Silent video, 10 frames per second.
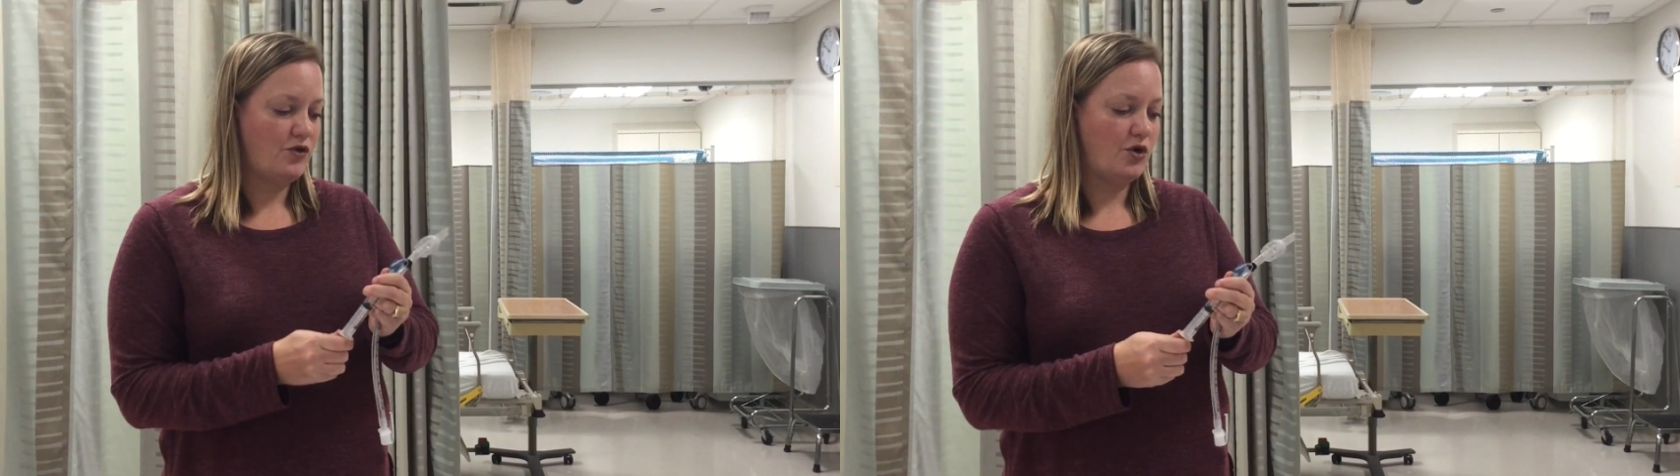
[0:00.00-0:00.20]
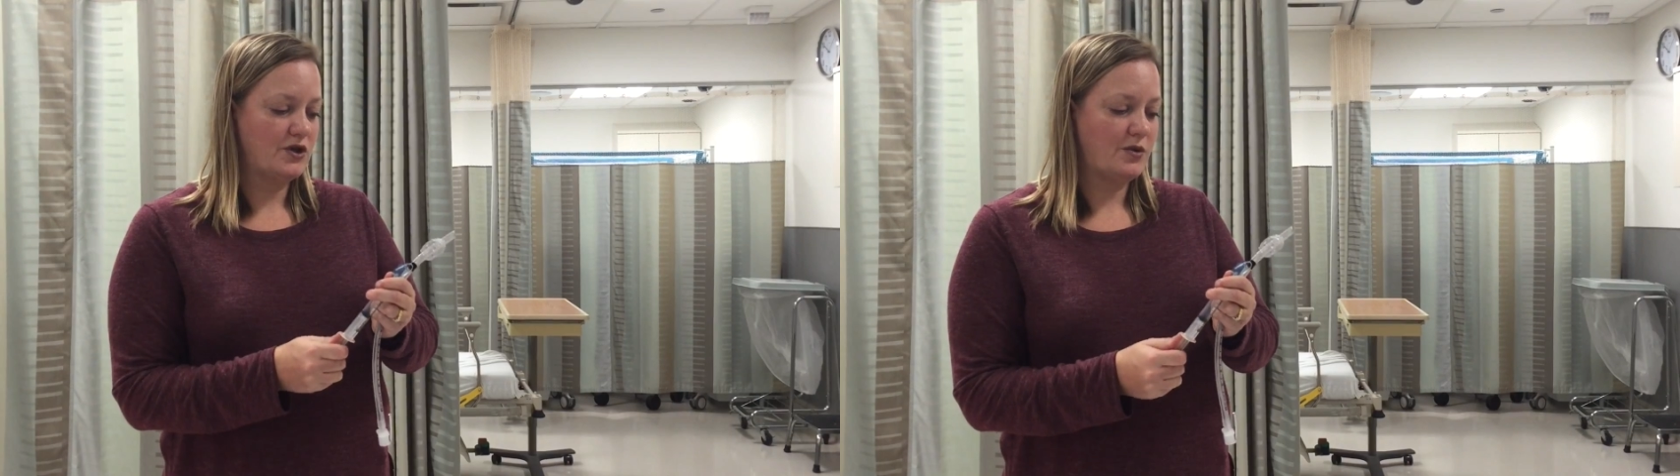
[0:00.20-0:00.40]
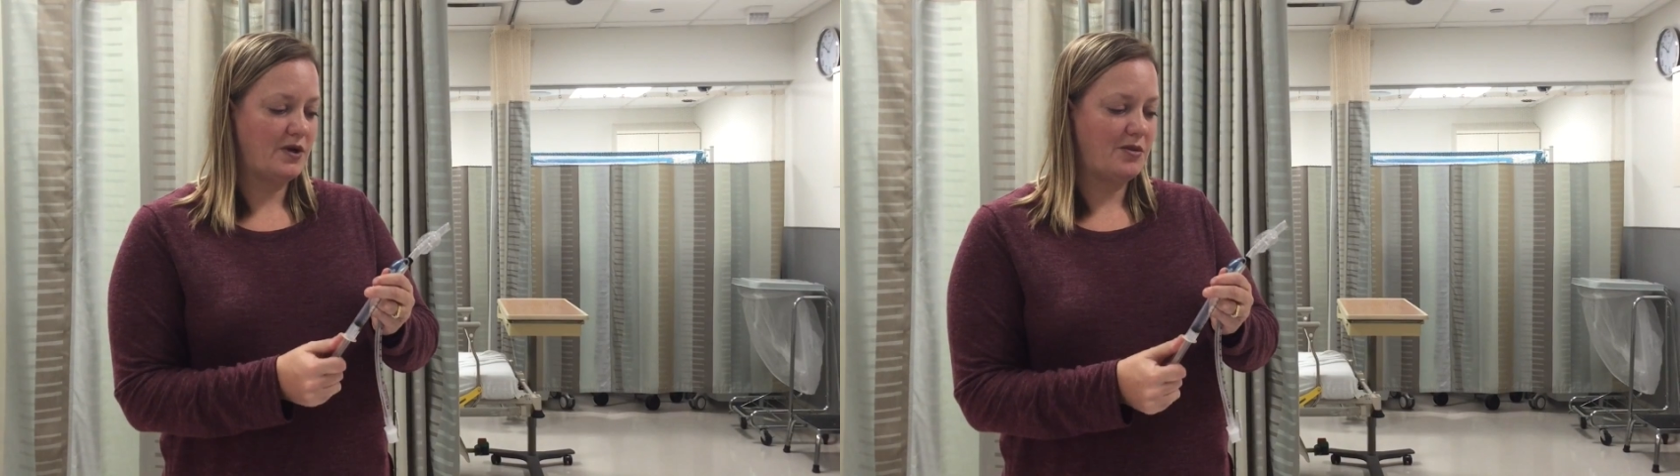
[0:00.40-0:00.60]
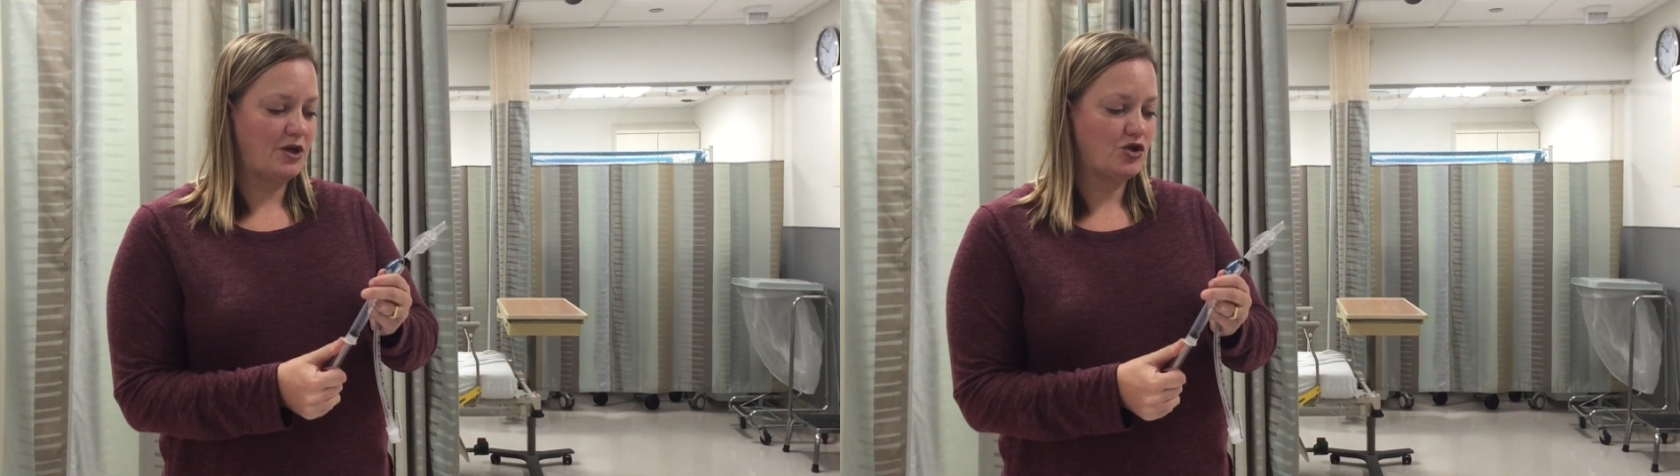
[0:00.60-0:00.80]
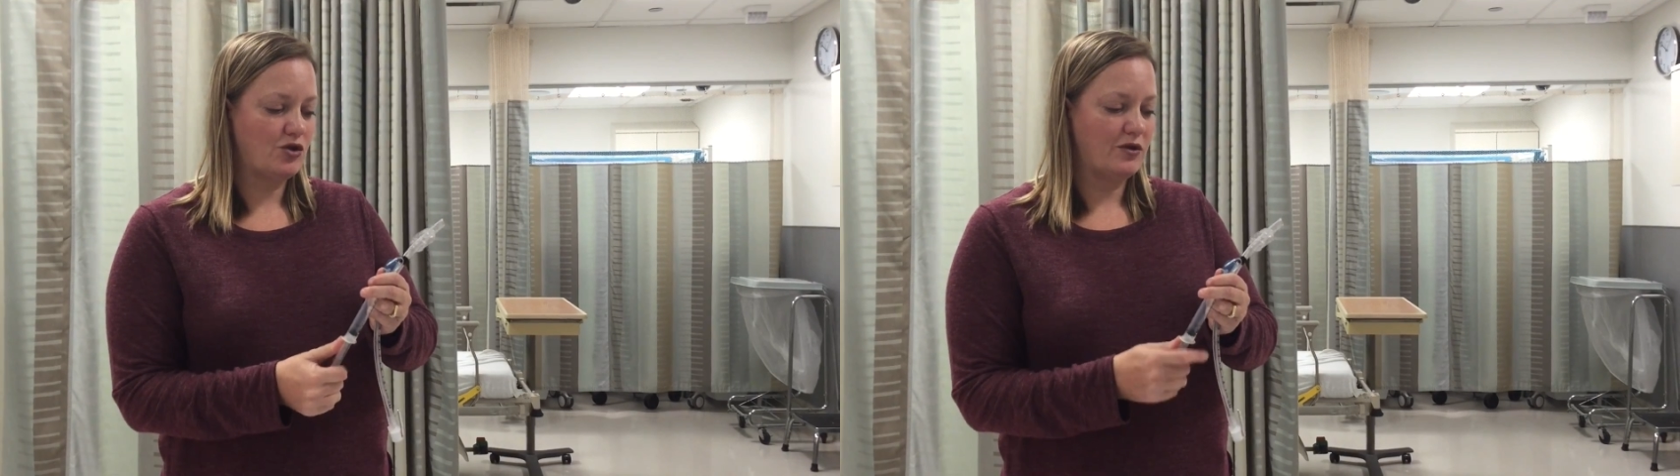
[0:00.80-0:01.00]
of course want to
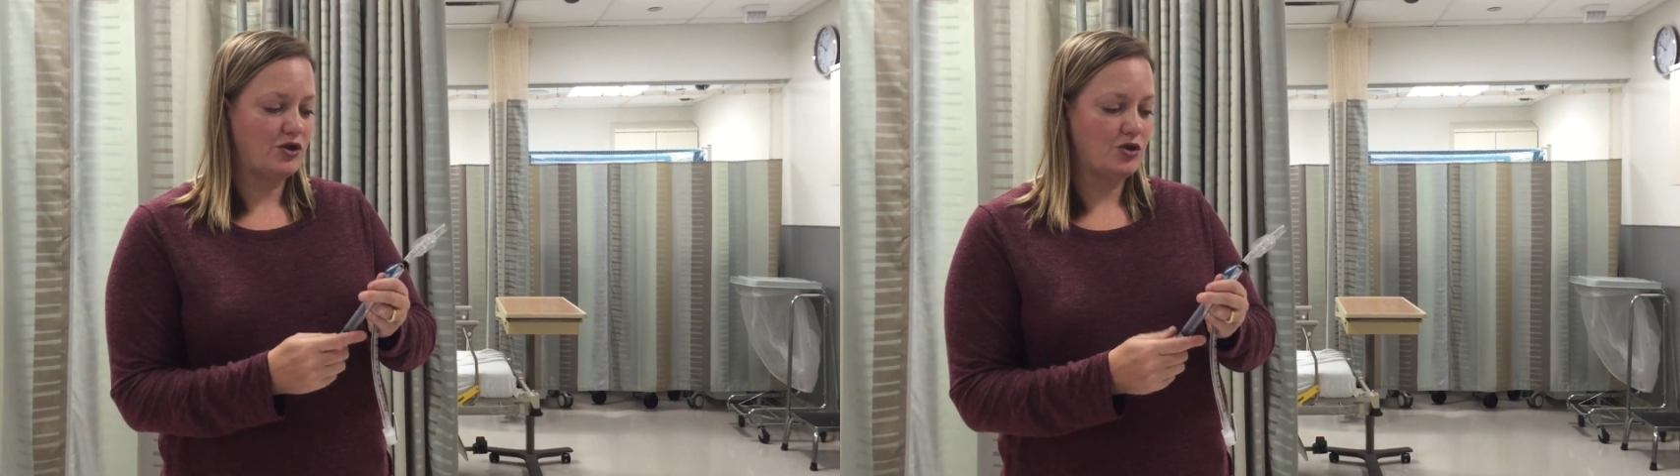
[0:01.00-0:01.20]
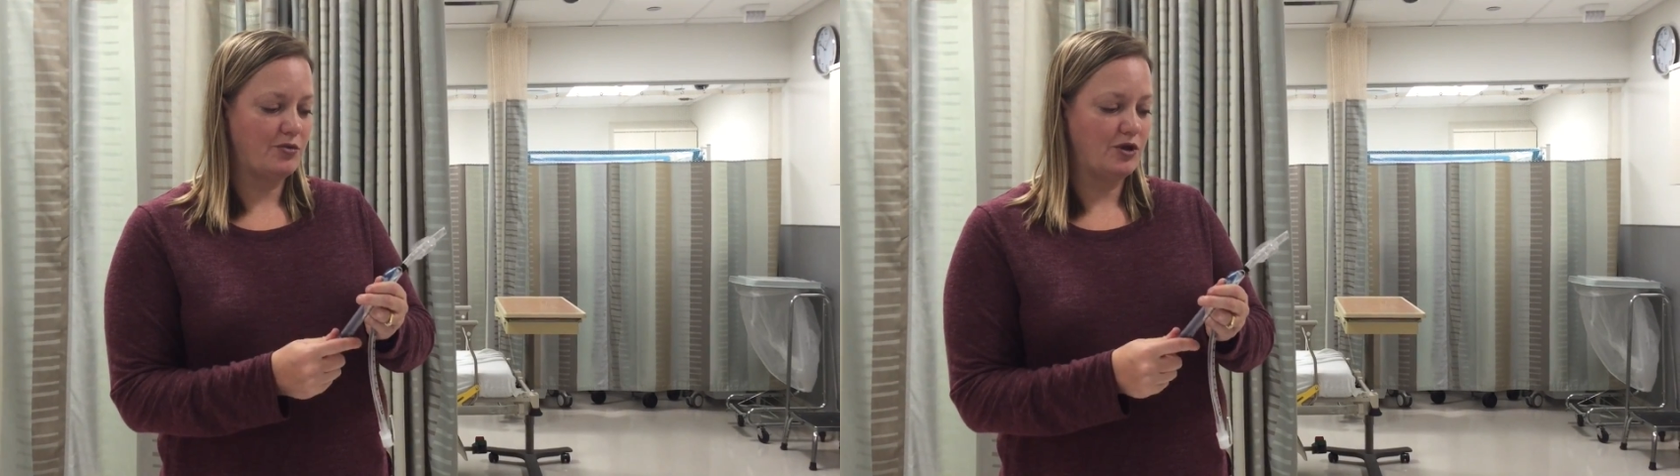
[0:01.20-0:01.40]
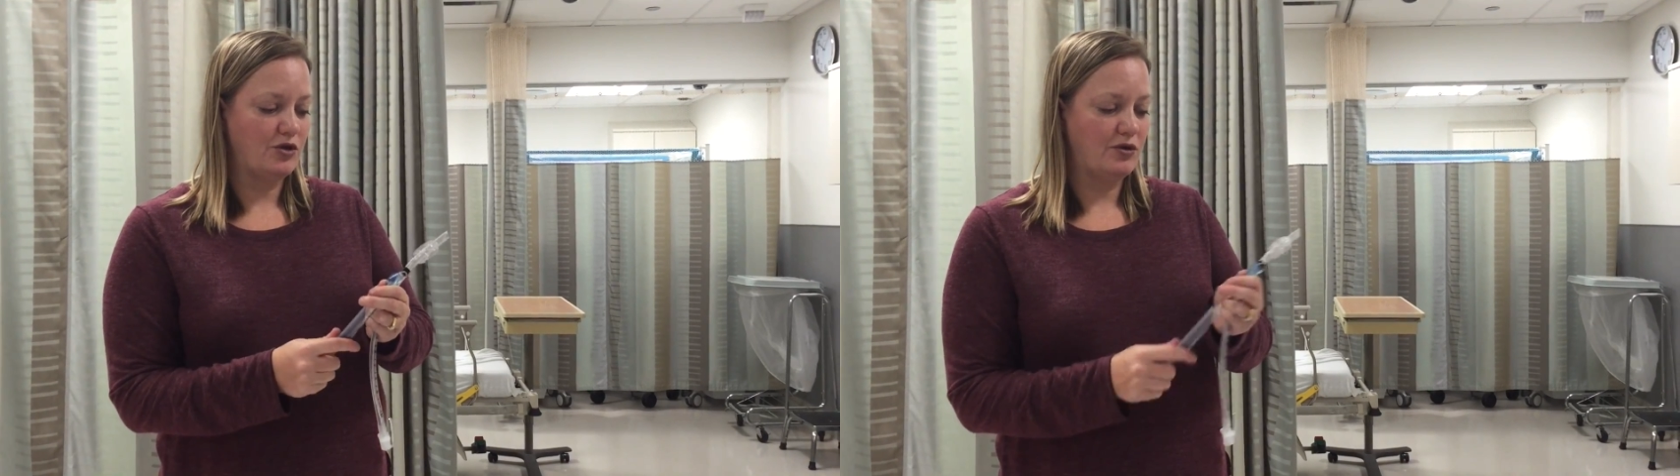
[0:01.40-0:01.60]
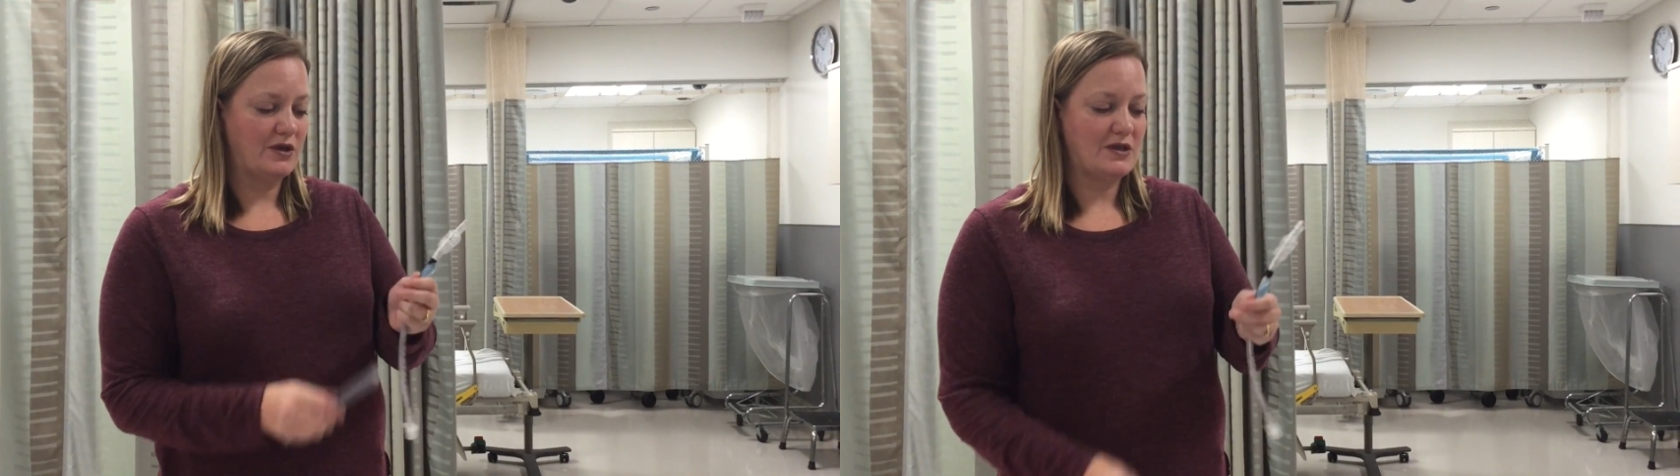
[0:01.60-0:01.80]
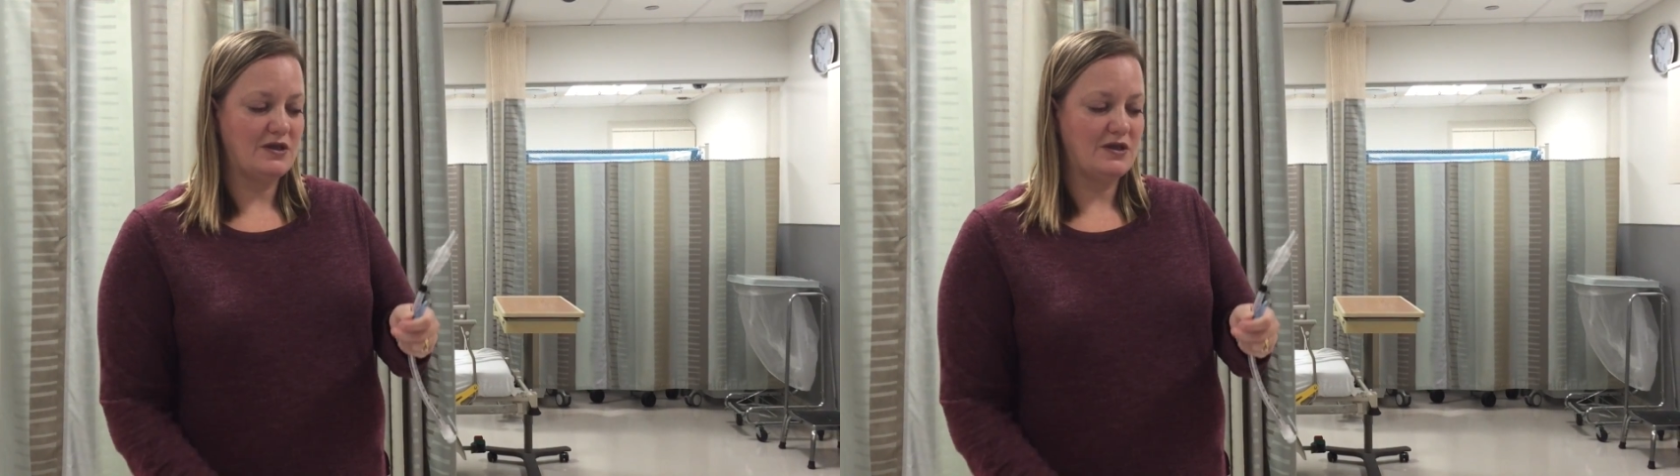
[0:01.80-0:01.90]
make sure that your balloon is